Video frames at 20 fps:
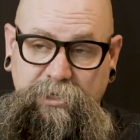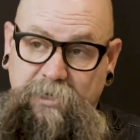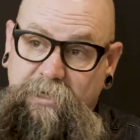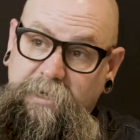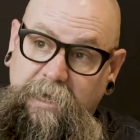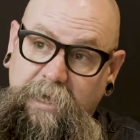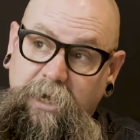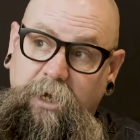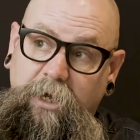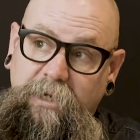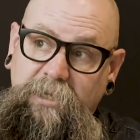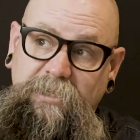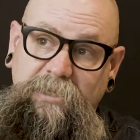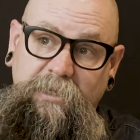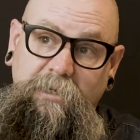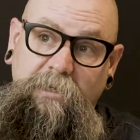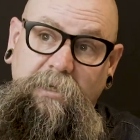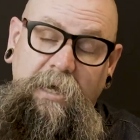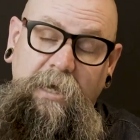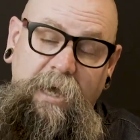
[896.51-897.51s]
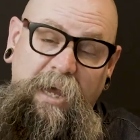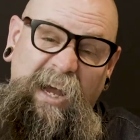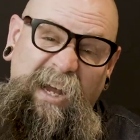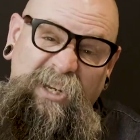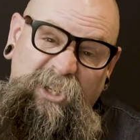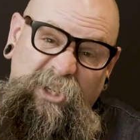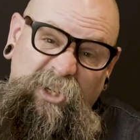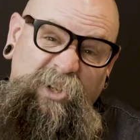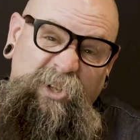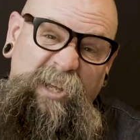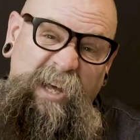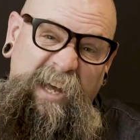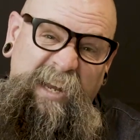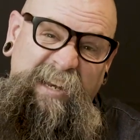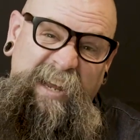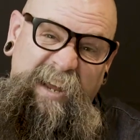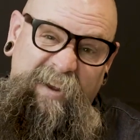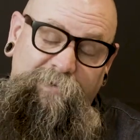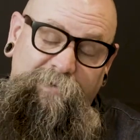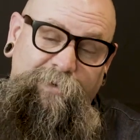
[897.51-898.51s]
And honestly, I do
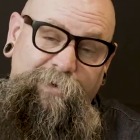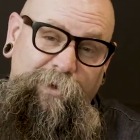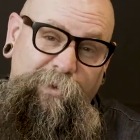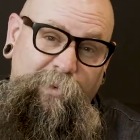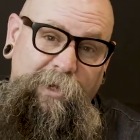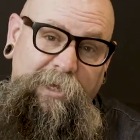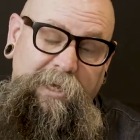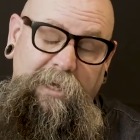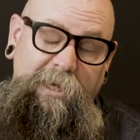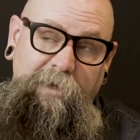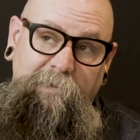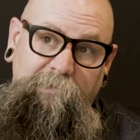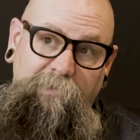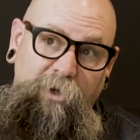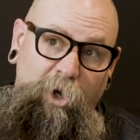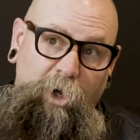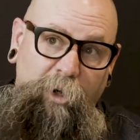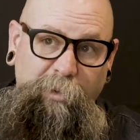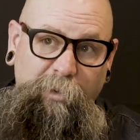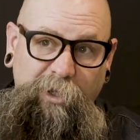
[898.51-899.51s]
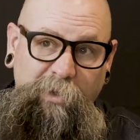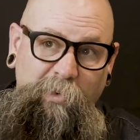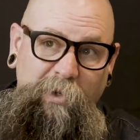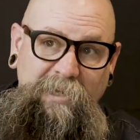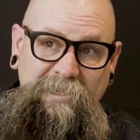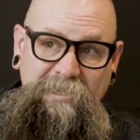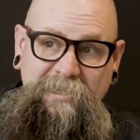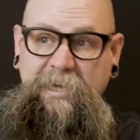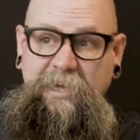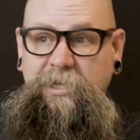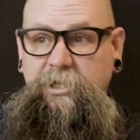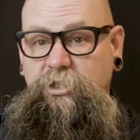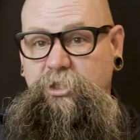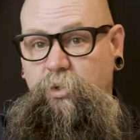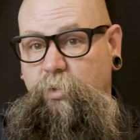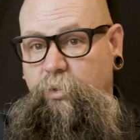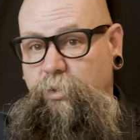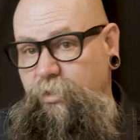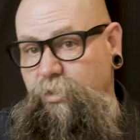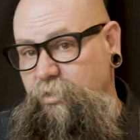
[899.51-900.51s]
that every week, normally Wednesdays
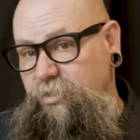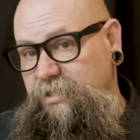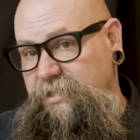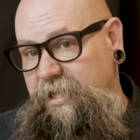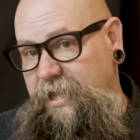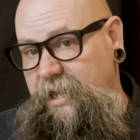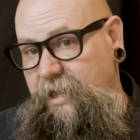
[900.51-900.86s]
or Thursday